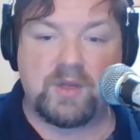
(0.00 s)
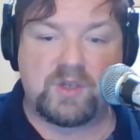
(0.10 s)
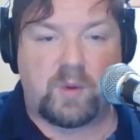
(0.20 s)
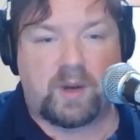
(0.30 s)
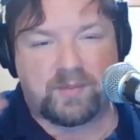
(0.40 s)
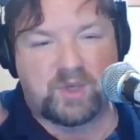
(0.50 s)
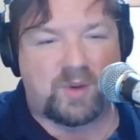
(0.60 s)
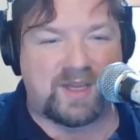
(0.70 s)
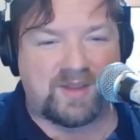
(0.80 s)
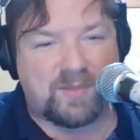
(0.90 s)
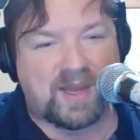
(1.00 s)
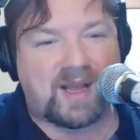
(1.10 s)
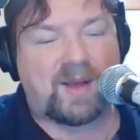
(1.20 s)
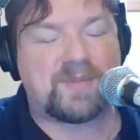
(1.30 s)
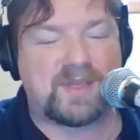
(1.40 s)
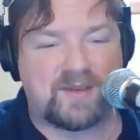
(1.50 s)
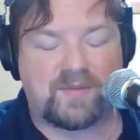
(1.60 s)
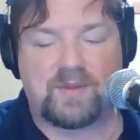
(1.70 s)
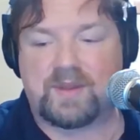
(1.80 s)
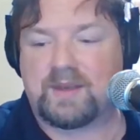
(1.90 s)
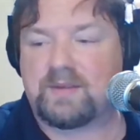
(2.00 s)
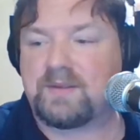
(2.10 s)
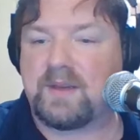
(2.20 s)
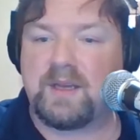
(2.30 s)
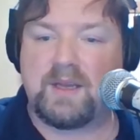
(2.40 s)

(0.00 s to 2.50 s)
So when I'm showing you the pickups and different things,